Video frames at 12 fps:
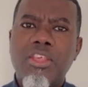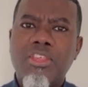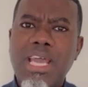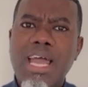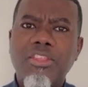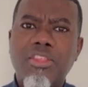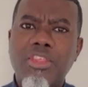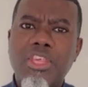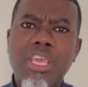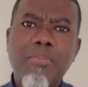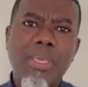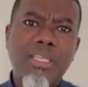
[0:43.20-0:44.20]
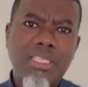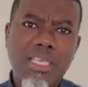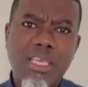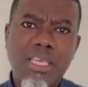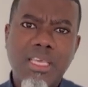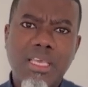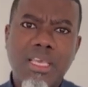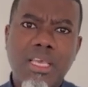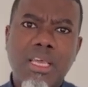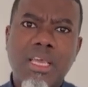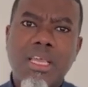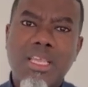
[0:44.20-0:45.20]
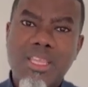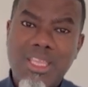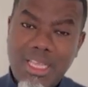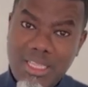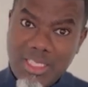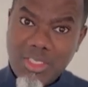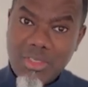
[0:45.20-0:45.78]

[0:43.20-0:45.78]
ChatGPT, listen